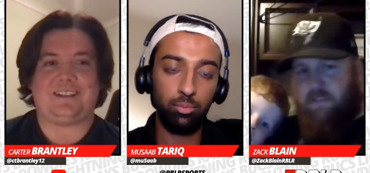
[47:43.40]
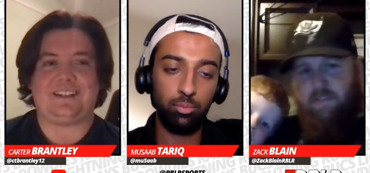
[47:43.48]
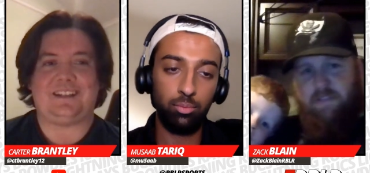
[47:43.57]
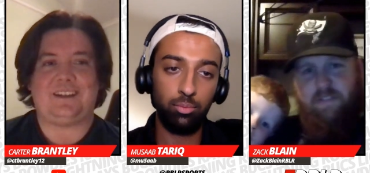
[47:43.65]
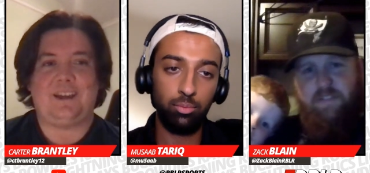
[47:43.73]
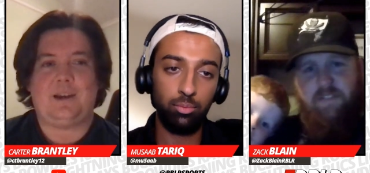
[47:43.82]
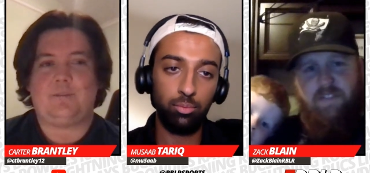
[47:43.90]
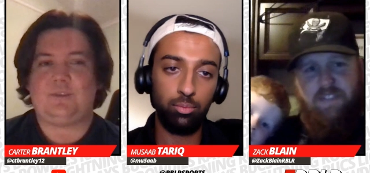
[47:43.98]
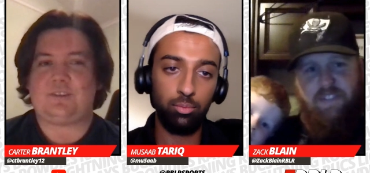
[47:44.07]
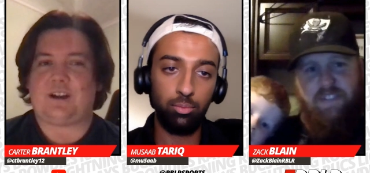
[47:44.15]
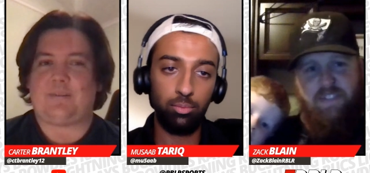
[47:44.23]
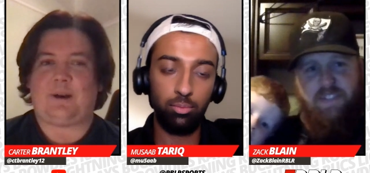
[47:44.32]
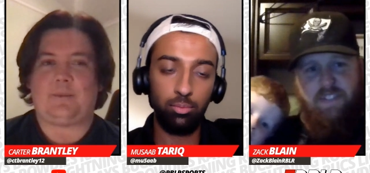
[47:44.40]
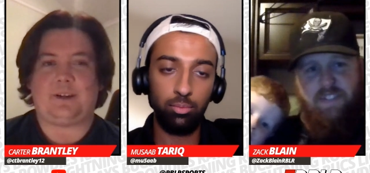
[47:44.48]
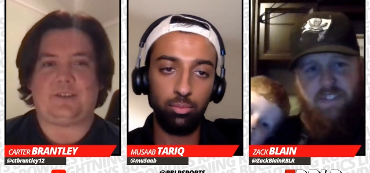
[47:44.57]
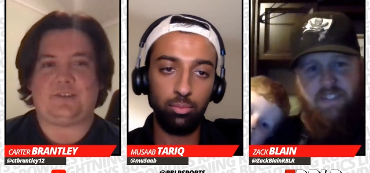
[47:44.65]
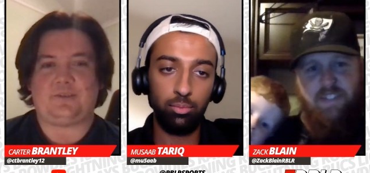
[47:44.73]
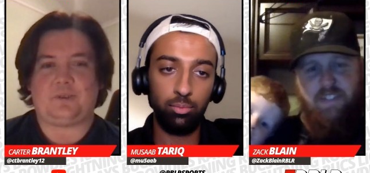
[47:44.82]
Speaker 1: dig it. Musab, how
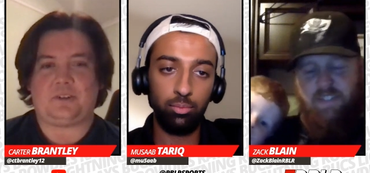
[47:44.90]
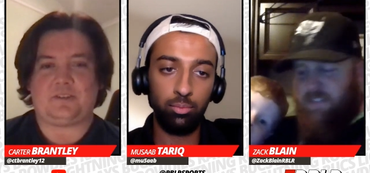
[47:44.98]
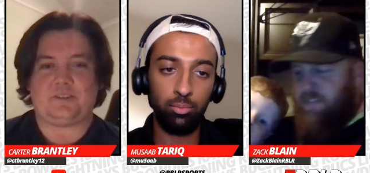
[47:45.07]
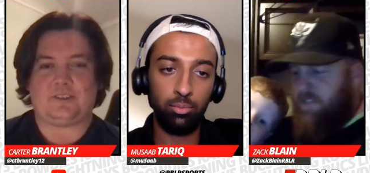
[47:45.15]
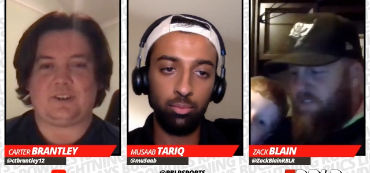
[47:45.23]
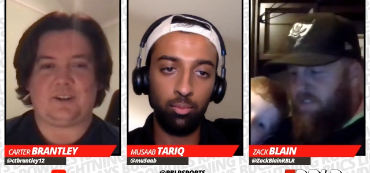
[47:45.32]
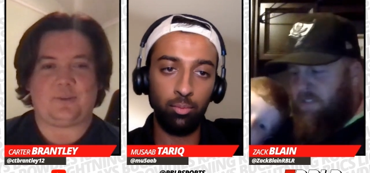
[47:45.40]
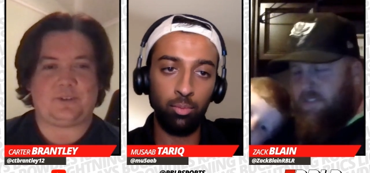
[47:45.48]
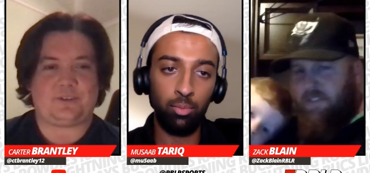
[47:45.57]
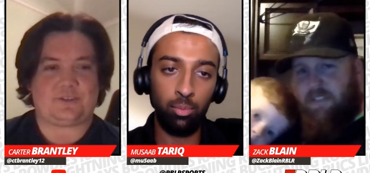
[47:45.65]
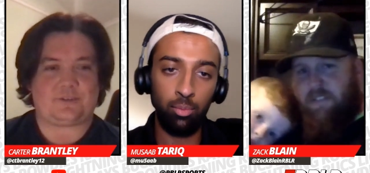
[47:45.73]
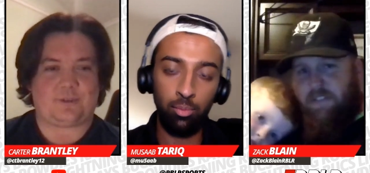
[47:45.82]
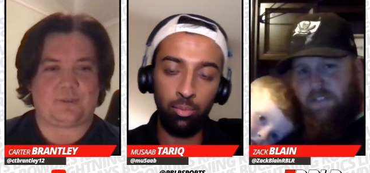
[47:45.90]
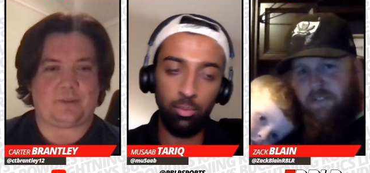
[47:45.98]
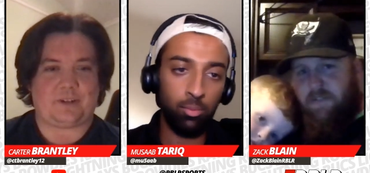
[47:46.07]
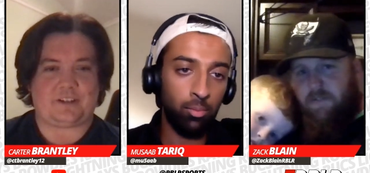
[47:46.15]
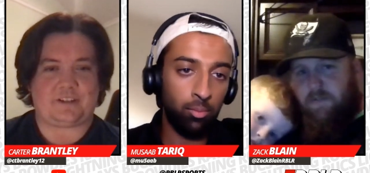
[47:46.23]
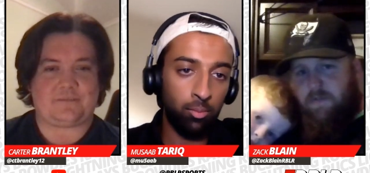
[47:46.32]
about you? What's your uh, what's your score
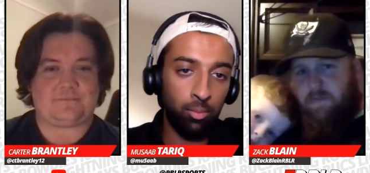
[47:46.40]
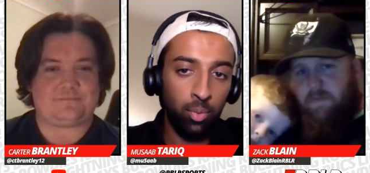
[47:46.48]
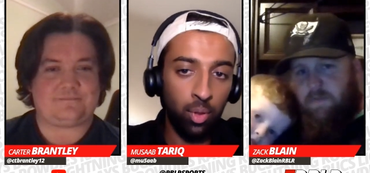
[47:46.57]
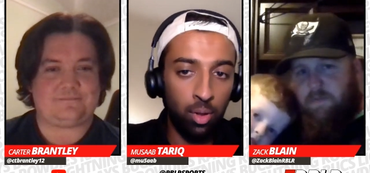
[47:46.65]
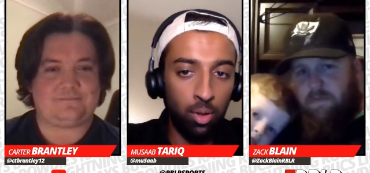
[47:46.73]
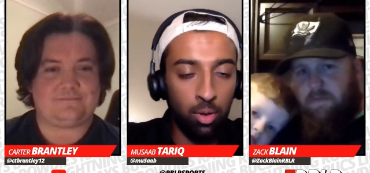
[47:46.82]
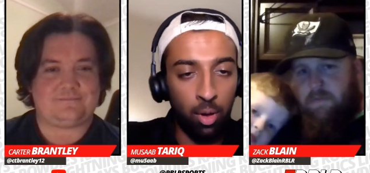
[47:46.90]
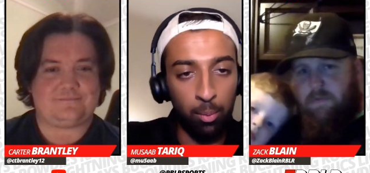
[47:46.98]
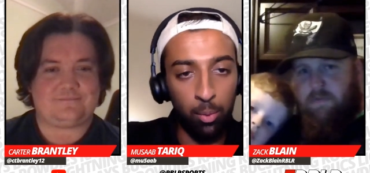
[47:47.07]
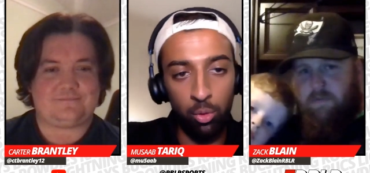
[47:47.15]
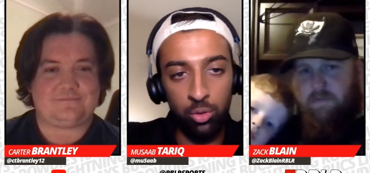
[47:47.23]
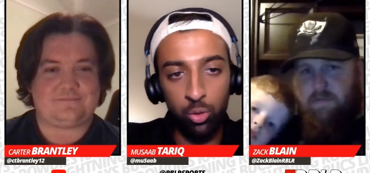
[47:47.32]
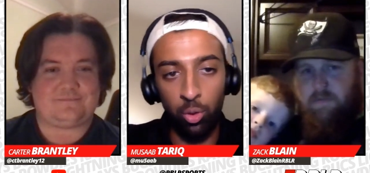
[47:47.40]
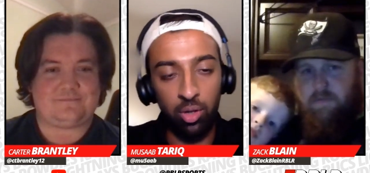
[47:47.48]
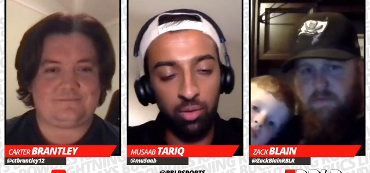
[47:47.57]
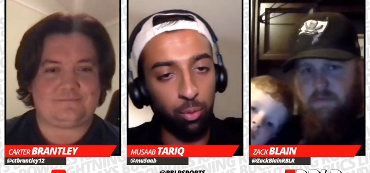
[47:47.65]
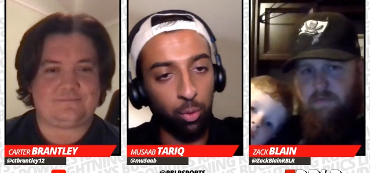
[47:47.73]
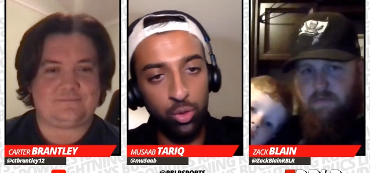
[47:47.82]
prediction?
Speaker 2: I'm going
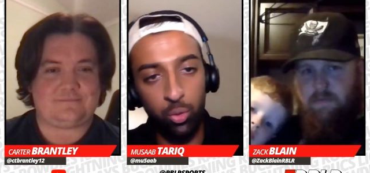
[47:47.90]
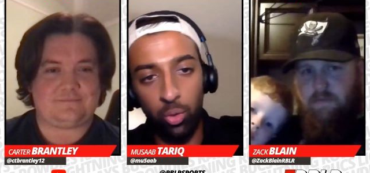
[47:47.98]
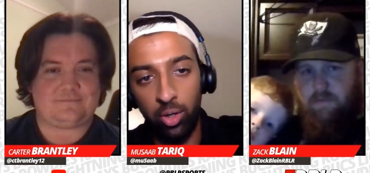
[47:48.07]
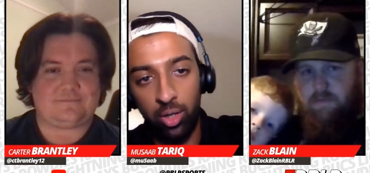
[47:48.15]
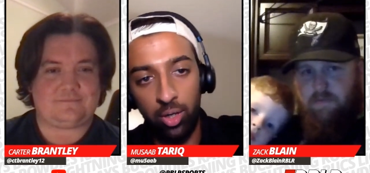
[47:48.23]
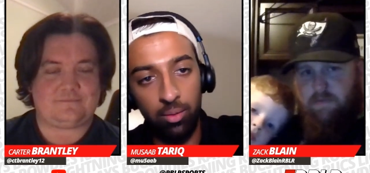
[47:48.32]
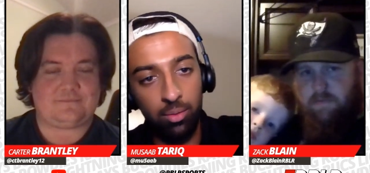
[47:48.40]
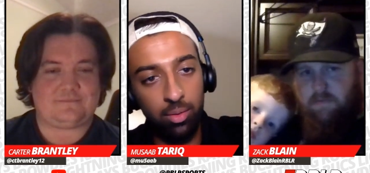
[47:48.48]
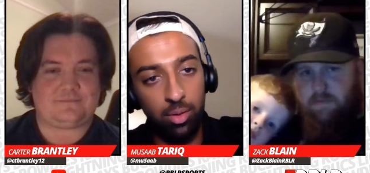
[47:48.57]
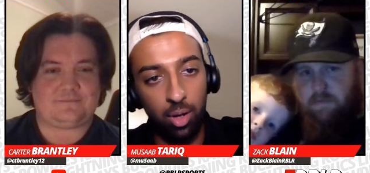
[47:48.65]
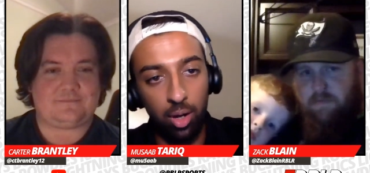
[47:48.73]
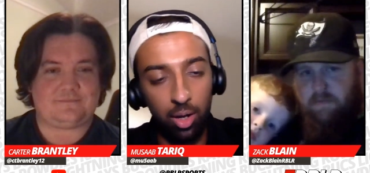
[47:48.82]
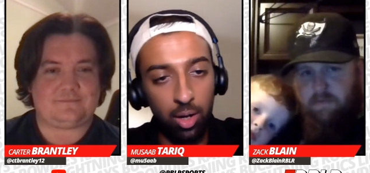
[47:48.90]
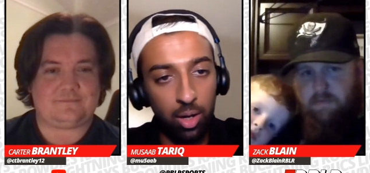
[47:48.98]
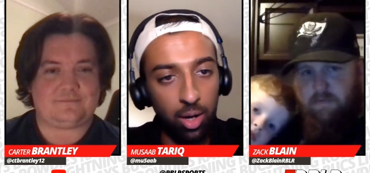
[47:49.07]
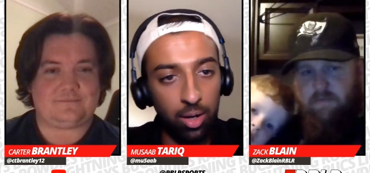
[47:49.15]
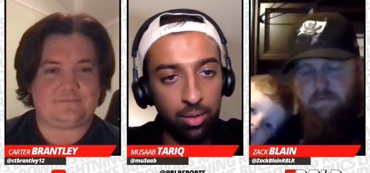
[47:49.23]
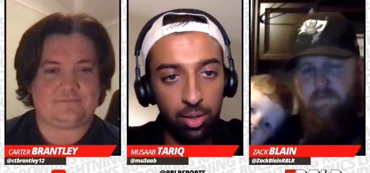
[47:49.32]
24-20. Uh, I
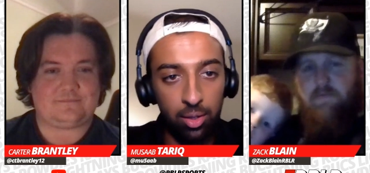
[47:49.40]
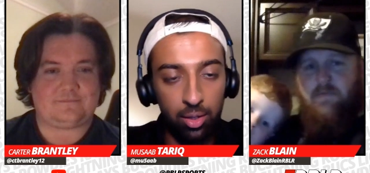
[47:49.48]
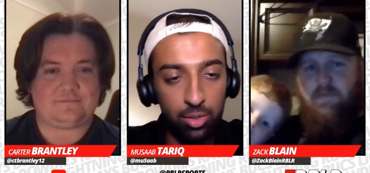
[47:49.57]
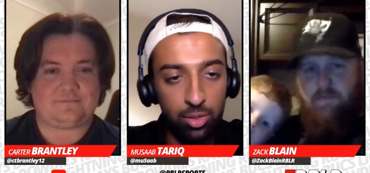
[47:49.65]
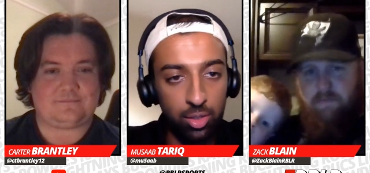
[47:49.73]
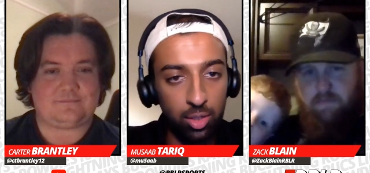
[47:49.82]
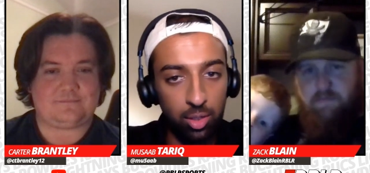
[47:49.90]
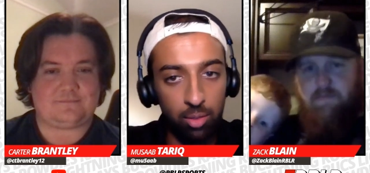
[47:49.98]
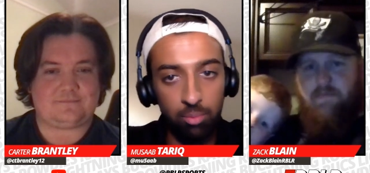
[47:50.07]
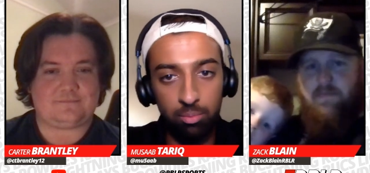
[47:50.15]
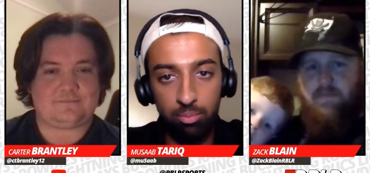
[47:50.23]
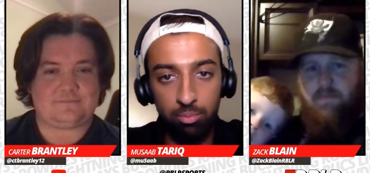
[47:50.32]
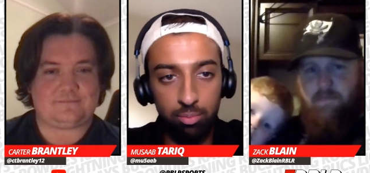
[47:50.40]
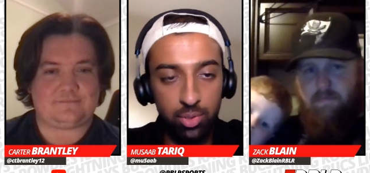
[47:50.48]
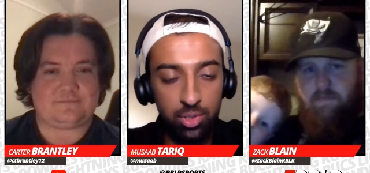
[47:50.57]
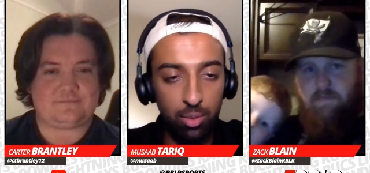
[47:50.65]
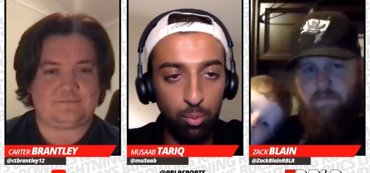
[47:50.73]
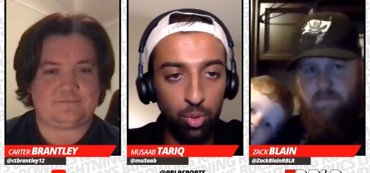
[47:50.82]
think it's a
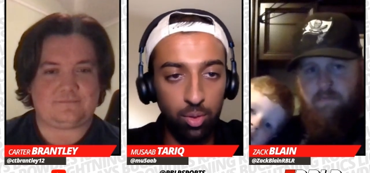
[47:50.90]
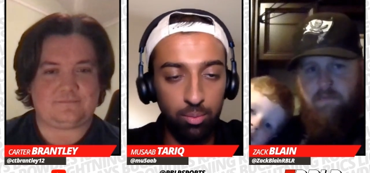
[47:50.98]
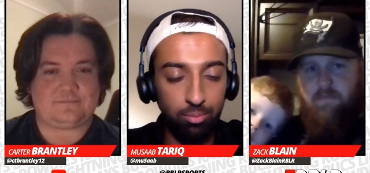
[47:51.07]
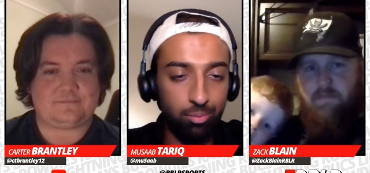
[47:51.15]
somewhat